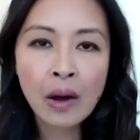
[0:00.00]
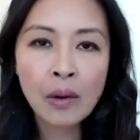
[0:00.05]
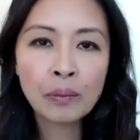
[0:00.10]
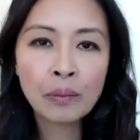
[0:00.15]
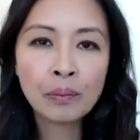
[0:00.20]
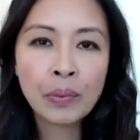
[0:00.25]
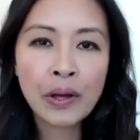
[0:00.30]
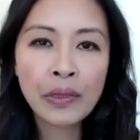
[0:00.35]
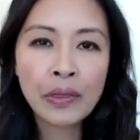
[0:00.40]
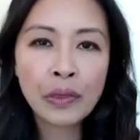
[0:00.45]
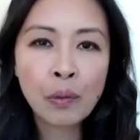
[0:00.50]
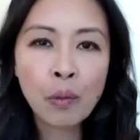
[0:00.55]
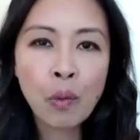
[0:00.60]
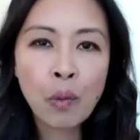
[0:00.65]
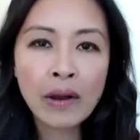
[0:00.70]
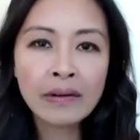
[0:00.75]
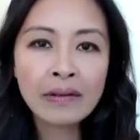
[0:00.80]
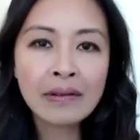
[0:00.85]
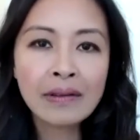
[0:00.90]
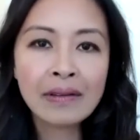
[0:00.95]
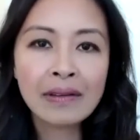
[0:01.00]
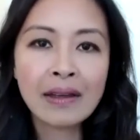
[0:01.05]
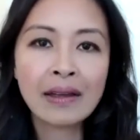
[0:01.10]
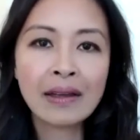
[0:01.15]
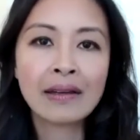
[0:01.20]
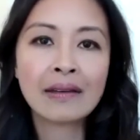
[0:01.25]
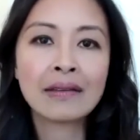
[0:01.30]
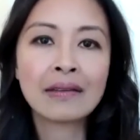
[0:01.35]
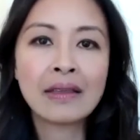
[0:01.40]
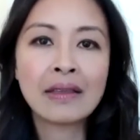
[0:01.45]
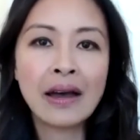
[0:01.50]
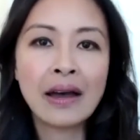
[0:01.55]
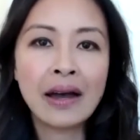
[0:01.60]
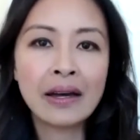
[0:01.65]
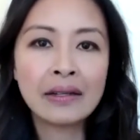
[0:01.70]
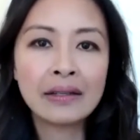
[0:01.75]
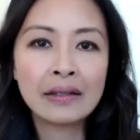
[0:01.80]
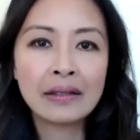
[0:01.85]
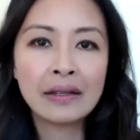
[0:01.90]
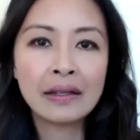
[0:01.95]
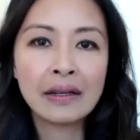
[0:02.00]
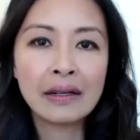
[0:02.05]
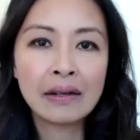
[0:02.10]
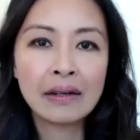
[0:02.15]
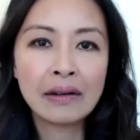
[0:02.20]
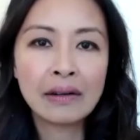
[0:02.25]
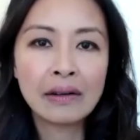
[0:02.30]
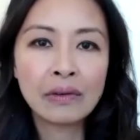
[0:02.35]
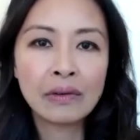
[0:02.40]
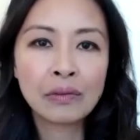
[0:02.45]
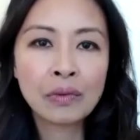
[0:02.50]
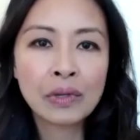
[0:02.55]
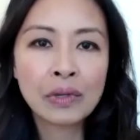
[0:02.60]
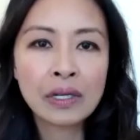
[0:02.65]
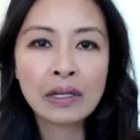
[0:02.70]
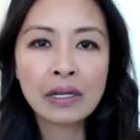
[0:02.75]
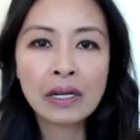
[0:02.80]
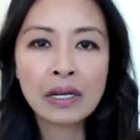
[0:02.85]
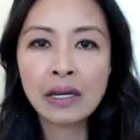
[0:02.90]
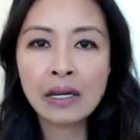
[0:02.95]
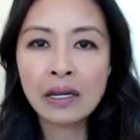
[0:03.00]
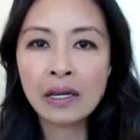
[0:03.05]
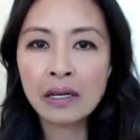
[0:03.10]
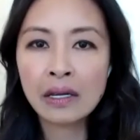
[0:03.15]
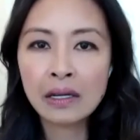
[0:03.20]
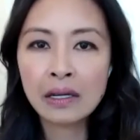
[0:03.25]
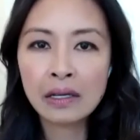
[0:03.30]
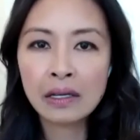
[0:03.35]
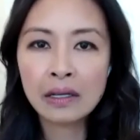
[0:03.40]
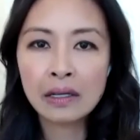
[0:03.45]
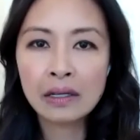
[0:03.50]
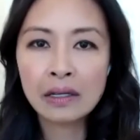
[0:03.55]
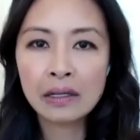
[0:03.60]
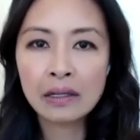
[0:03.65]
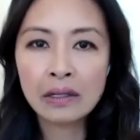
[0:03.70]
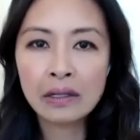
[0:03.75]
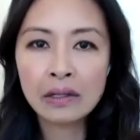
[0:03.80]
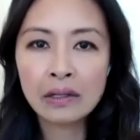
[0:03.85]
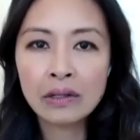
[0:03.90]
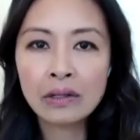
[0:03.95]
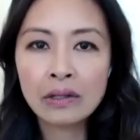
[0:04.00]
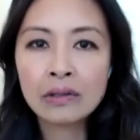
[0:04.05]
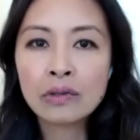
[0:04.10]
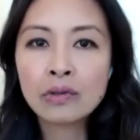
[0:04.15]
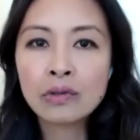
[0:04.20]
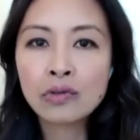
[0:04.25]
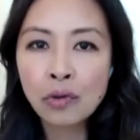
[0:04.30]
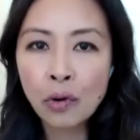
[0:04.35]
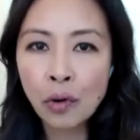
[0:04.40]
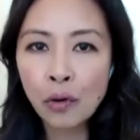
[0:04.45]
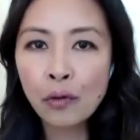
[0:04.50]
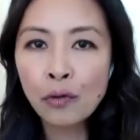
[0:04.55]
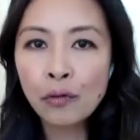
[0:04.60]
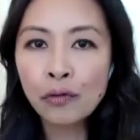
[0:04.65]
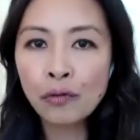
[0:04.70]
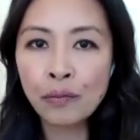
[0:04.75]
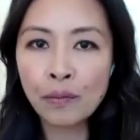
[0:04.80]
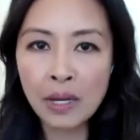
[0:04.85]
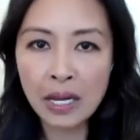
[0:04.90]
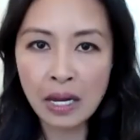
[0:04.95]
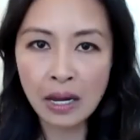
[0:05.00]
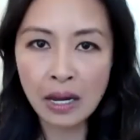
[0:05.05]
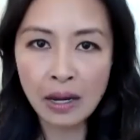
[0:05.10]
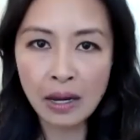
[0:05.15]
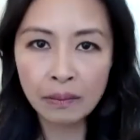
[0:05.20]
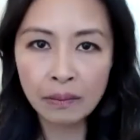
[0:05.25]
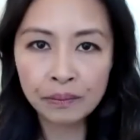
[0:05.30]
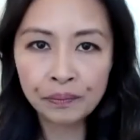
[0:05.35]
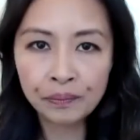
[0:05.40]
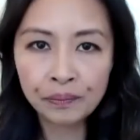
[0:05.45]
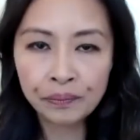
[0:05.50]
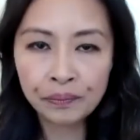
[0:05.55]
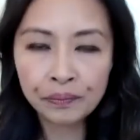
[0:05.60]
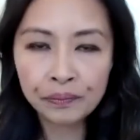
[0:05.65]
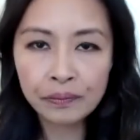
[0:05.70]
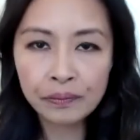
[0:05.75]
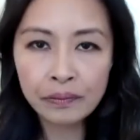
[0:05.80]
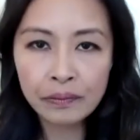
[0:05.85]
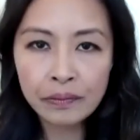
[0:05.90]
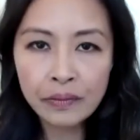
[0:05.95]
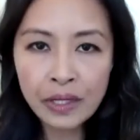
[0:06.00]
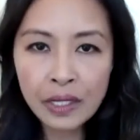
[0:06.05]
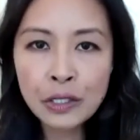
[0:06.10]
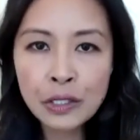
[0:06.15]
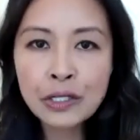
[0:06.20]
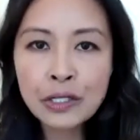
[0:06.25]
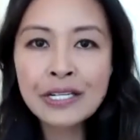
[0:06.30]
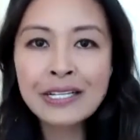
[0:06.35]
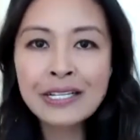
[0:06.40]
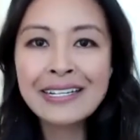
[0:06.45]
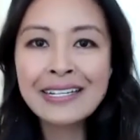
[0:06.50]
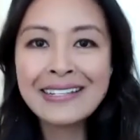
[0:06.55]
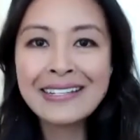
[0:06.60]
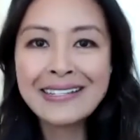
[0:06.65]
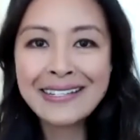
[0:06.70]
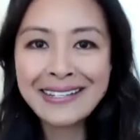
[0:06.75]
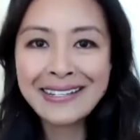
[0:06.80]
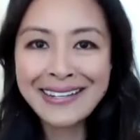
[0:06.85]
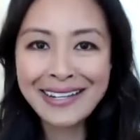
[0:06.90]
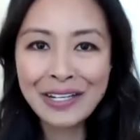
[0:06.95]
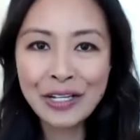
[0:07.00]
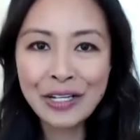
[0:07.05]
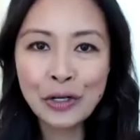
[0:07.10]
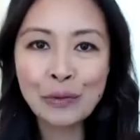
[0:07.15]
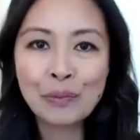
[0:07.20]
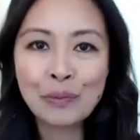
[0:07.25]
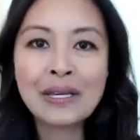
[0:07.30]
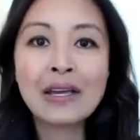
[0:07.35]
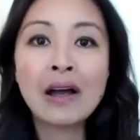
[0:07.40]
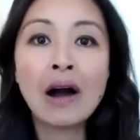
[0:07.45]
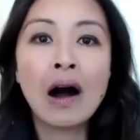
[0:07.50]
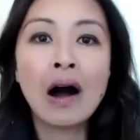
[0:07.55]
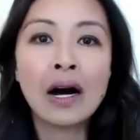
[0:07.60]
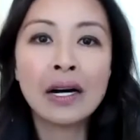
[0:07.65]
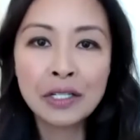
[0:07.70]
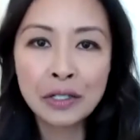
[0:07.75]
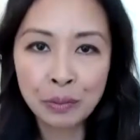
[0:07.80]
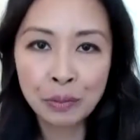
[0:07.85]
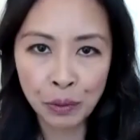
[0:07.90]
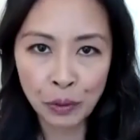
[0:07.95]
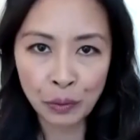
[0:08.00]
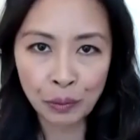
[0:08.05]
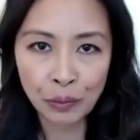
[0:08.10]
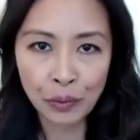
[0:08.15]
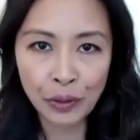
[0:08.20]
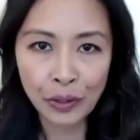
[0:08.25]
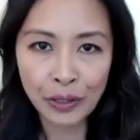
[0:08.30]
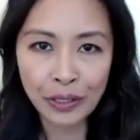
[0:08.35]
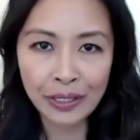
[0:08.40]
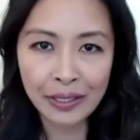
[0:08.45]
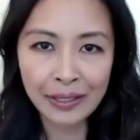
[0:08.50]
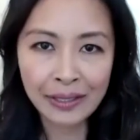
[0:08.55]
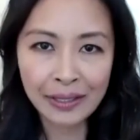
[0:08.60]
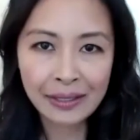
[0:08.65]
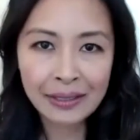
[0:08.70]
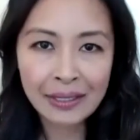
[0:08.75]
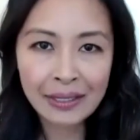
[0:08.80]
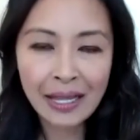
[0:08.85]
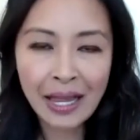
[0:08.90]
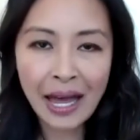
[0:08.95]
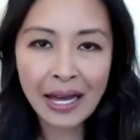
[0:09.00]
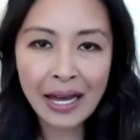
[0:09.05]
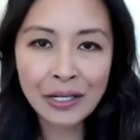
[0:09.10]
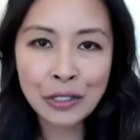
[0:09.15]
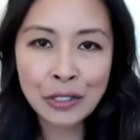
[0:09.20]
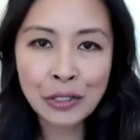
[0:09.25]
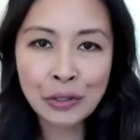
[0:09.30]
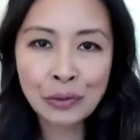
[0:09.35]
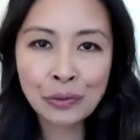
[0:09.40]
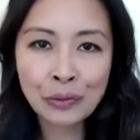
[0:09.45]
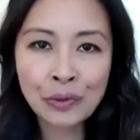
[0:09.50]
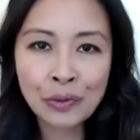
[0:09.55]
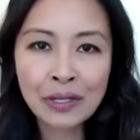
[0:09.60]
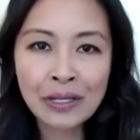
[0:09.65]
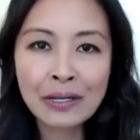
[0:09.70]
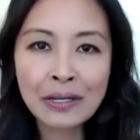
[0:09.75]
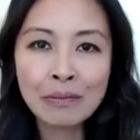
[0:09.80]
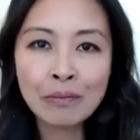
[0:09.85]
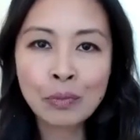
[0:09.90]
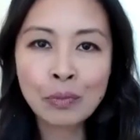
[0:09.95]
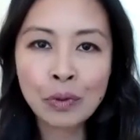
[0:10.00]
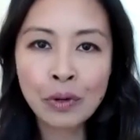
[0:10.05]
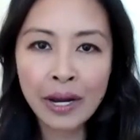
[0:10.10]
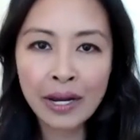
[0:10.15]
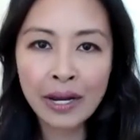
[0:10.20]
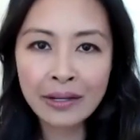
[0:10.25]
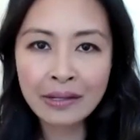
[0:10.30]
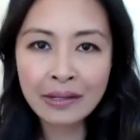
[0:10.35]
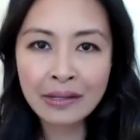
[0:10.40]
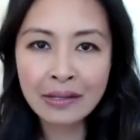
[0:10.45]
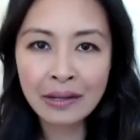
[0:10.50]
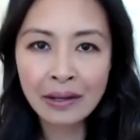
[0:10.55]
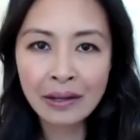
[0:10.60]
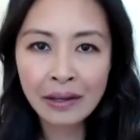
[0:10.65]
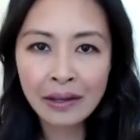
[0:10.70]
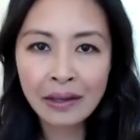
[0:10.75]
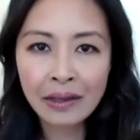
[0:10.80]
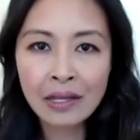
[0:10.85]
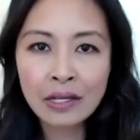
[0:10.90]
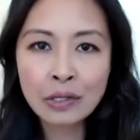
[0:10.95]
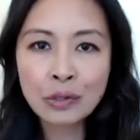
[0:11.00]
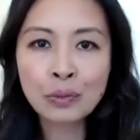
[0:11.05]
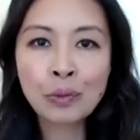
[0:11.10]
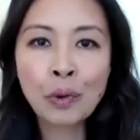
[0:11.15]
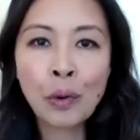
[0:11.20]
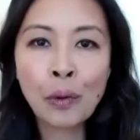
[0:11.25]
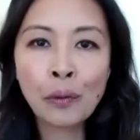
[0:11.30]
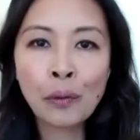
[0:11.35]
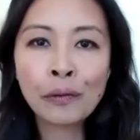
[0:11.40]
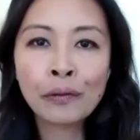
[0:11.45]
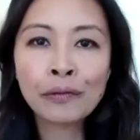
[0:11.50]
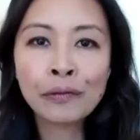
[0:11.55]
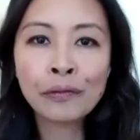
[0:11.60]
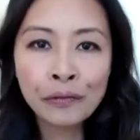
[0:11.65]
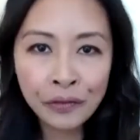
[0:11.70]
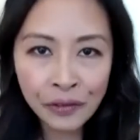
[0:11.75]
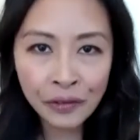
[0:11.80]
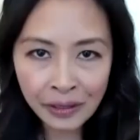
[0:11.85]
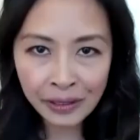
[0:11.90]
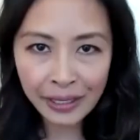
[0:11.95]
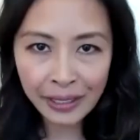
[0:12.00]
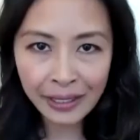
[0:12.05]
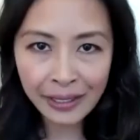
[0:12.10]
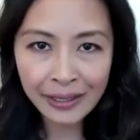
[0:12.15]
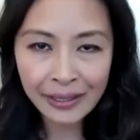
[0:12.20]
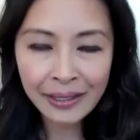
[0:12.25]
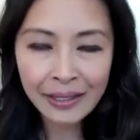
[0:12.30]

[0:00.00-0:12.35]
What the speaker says: But the one thing that really drove me to continue beyond Bloomberg and to really embrace this role fully